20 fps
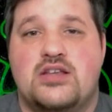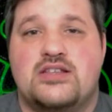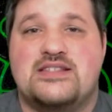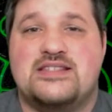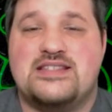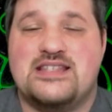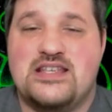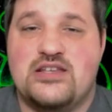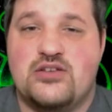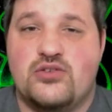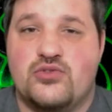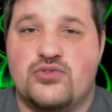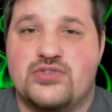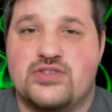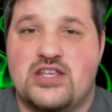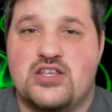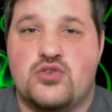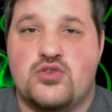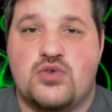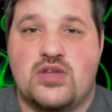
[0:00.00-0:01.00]

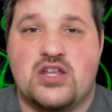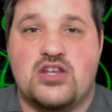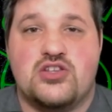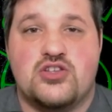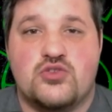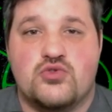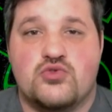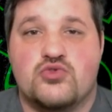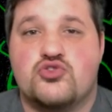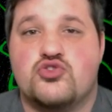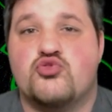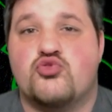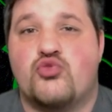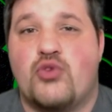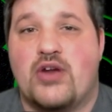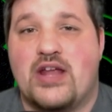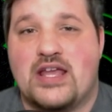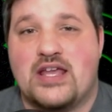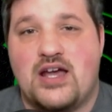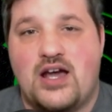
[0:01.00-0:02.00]
seals that you can use to
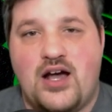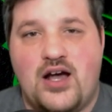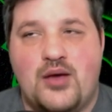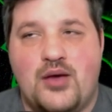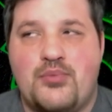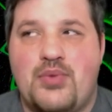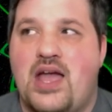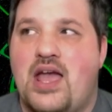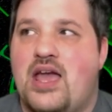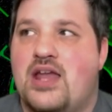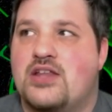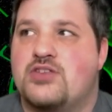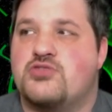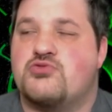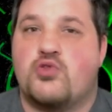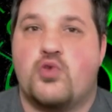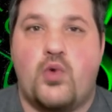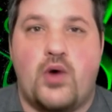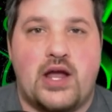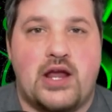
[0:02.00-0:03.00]
rank up, and
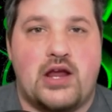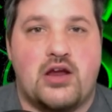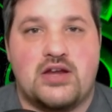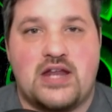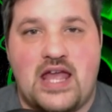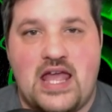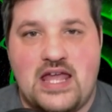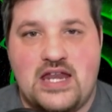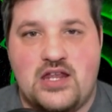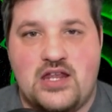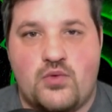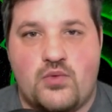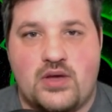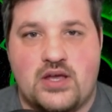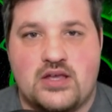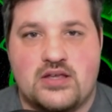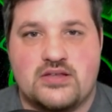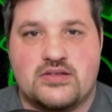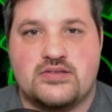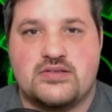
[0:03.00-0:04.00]
it's required
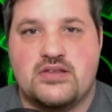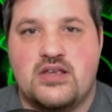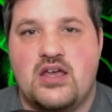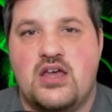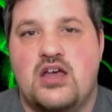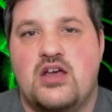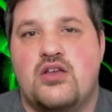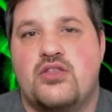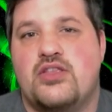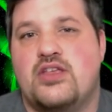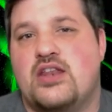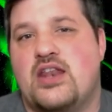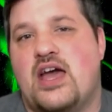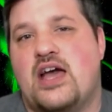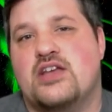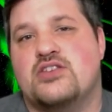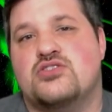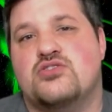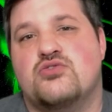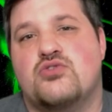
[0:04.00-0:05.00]
anyways. Then
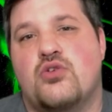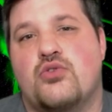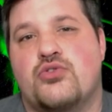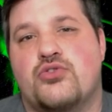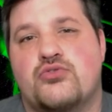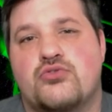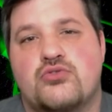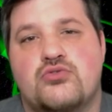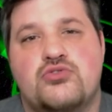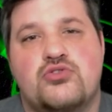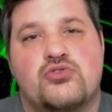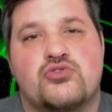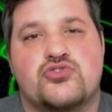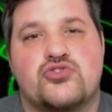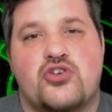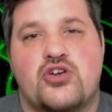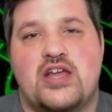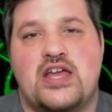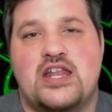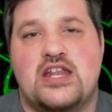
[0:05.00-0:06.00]
as you go through, you'll
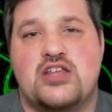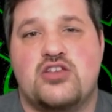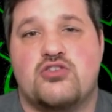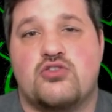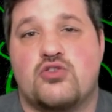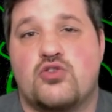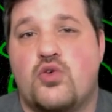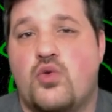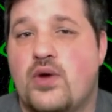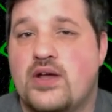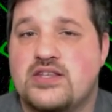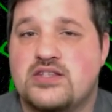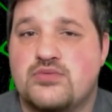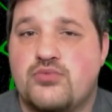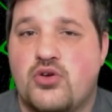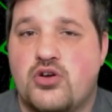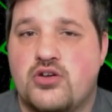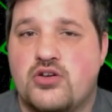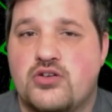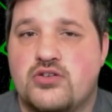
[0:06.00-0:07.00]
start hitting your
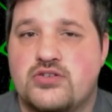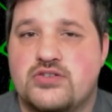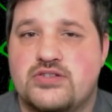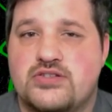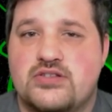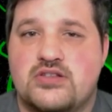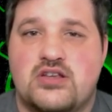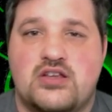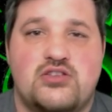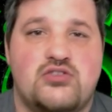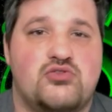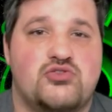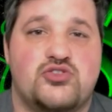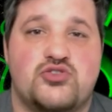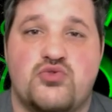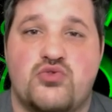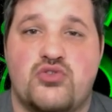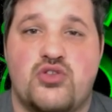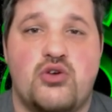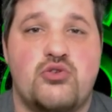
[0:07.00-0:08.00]
quest markers. You'll
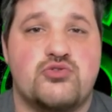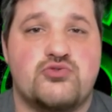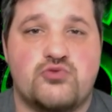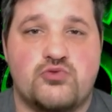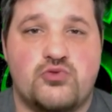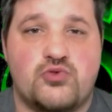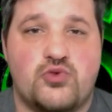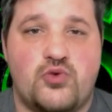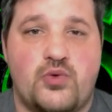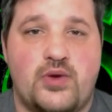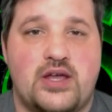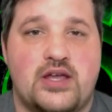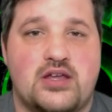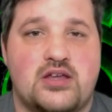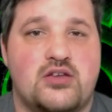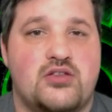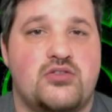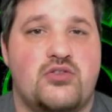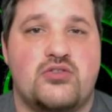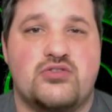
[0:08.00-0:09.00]
do those real
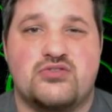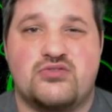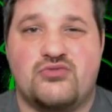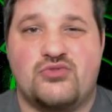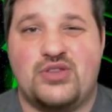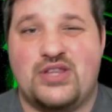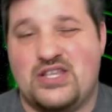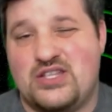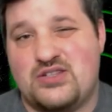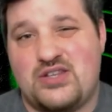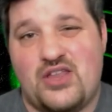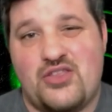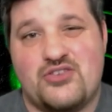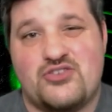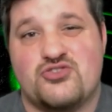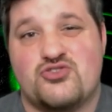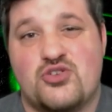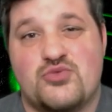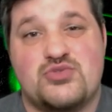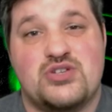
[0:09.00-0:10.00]
quick. Those are linked down the
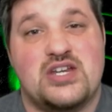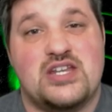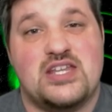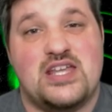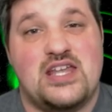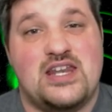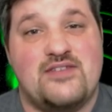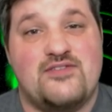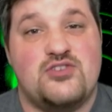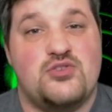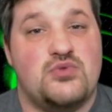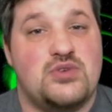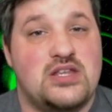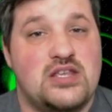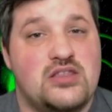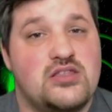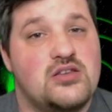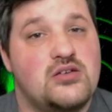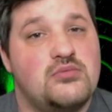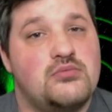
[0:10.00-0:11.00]
description again if you
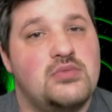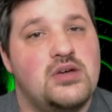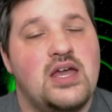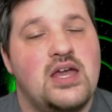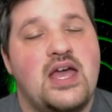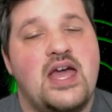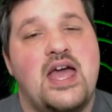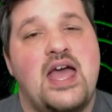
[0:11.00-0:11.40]
need them.